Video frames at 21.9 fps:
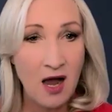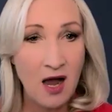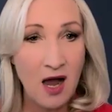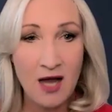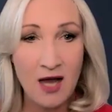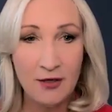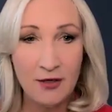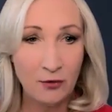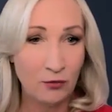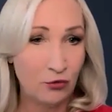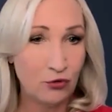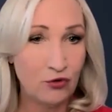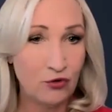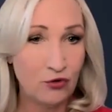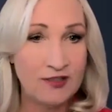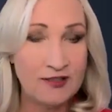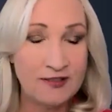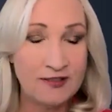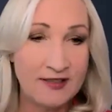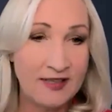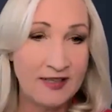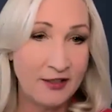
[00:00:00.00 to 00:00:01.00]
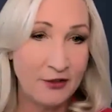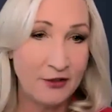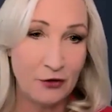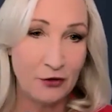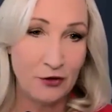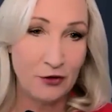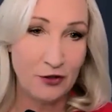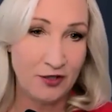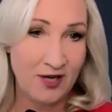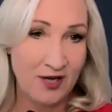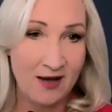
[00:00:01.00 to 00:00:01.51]
I don't trust that you're
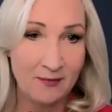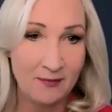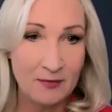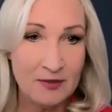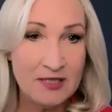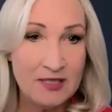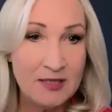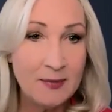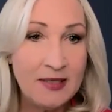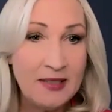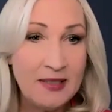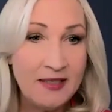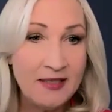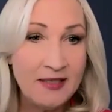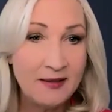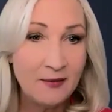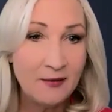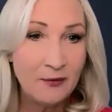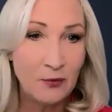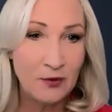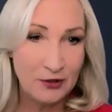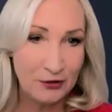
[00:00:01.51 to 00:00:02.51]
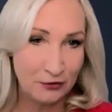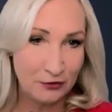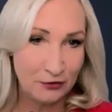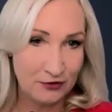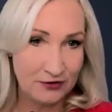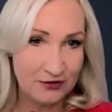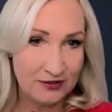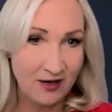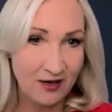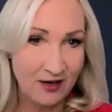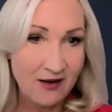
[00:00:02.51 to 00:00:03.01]
going to come to me when you're
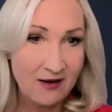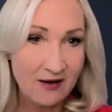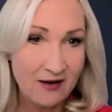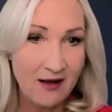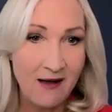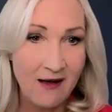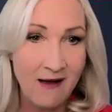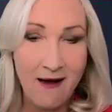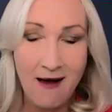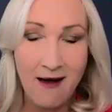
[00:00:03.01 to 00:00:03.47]
stuck.